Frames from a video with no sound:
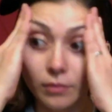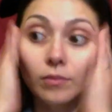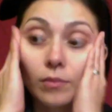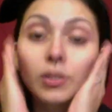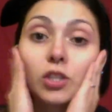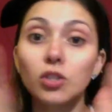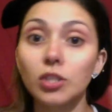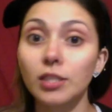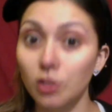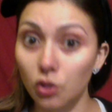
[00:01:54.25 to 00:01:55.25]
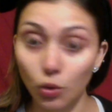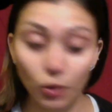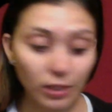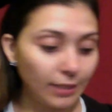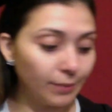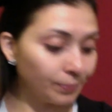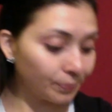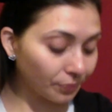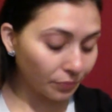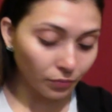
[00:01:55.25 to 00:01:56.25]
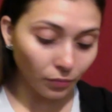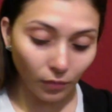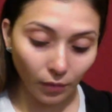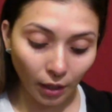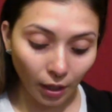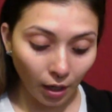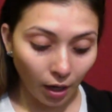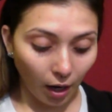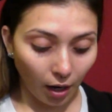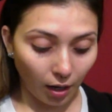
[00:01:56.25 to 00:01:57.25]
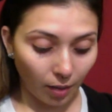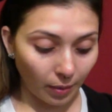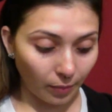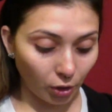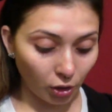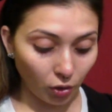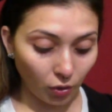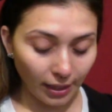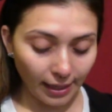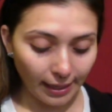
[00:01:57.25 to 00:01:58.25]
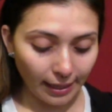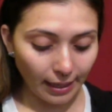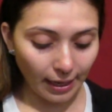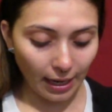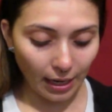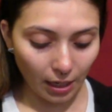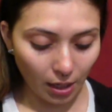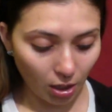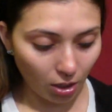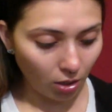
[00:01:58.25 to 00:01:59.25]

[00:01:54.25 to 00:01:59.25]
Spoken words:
make sure it soaks in, I'm going to go ahead and